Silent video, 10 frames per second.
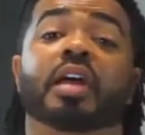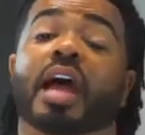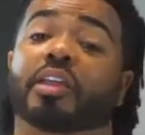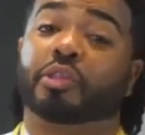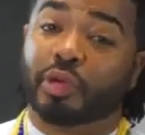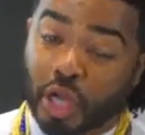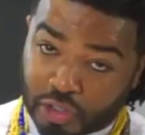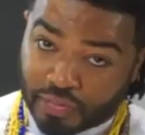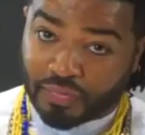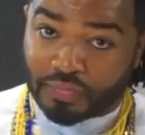at
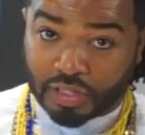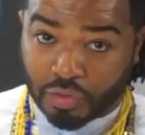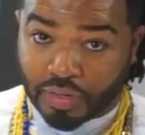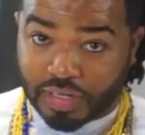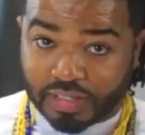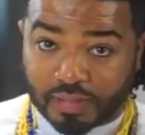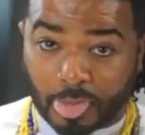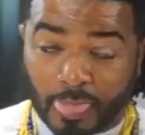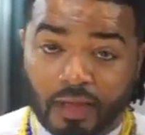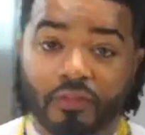350 degrees,
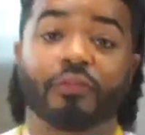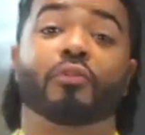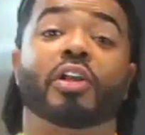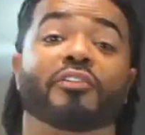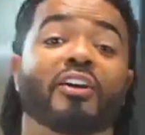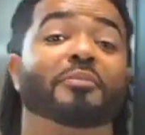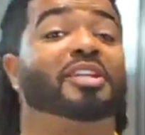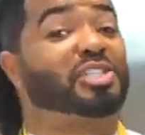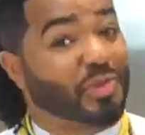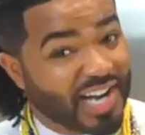45
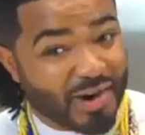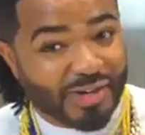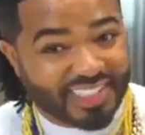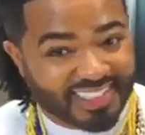minutes to an hour.